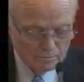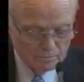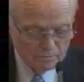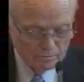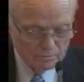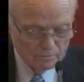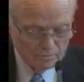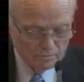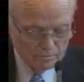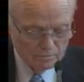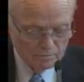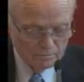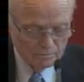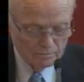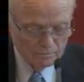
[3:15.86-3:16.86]

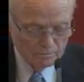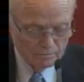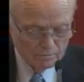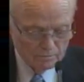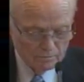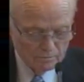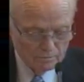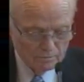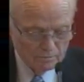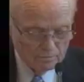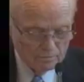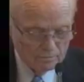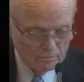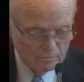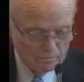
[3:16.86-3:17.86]

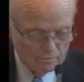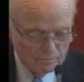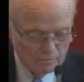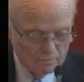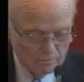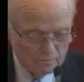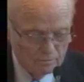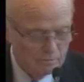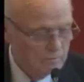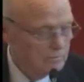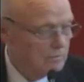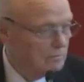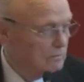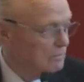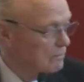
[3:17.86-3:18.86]

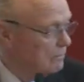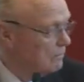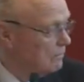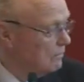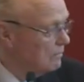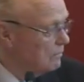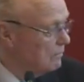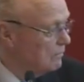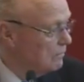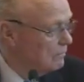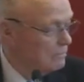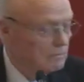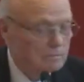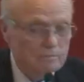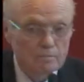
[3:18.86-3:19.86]

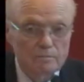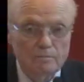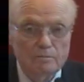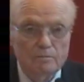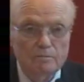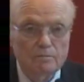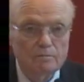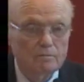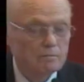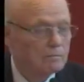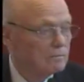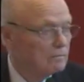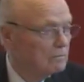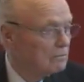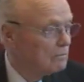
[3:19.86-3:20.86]

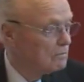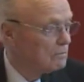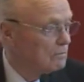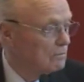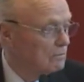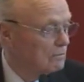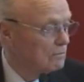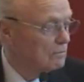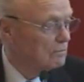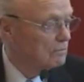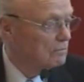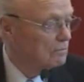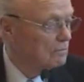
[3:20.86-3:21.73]
No words are spoken by the person on screen.